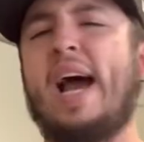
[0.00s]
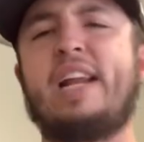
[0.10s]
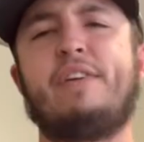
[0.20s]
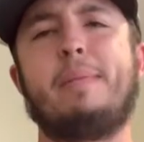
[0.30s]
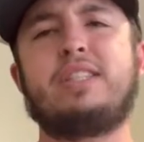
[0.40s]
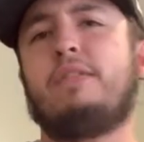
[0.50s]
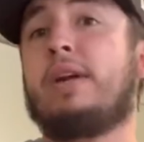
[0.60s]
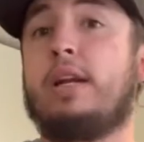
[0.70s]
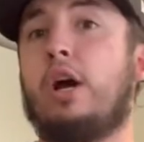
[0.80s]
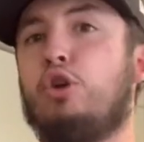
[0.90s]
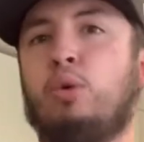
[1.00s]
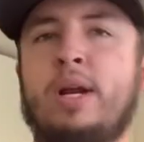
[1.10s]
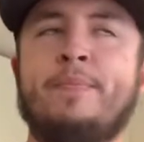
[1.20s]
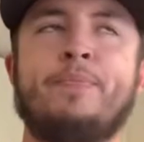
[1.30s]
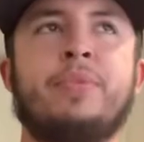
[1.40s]
I just found myself getting
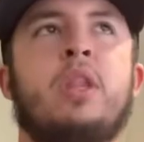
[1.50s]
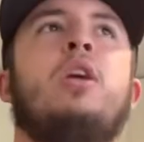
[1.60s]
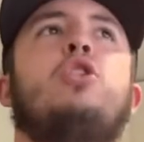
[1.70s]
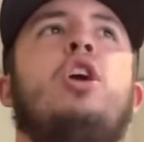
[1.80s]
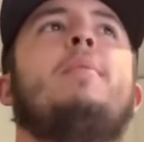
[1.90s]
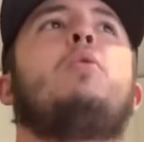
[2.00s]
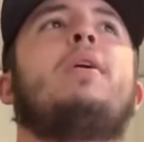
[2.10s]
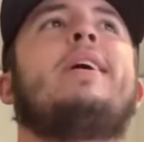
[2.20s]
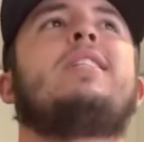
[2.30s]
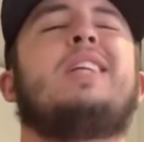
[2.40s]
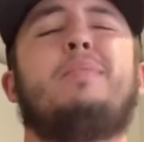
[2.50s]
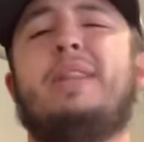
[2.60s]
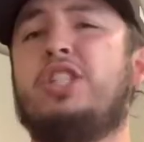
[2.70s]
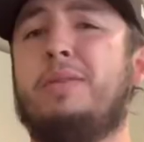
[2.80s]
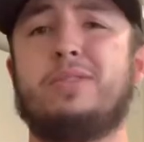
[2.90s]
hungry during my workouts because I'm
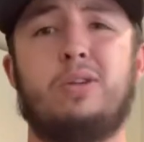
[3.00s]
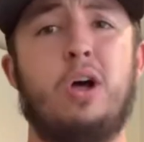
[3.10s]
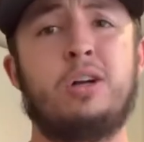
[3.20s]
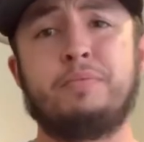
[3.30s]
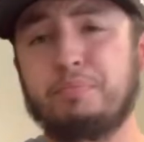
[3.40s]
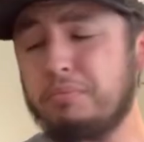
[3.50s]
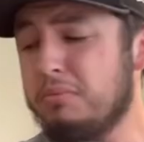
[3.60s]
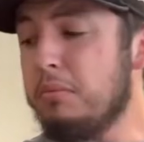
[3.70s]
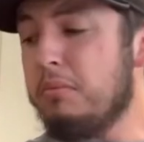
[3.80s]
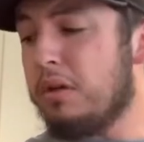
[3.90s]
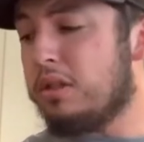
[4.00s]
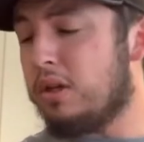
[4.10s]
in the gym so long.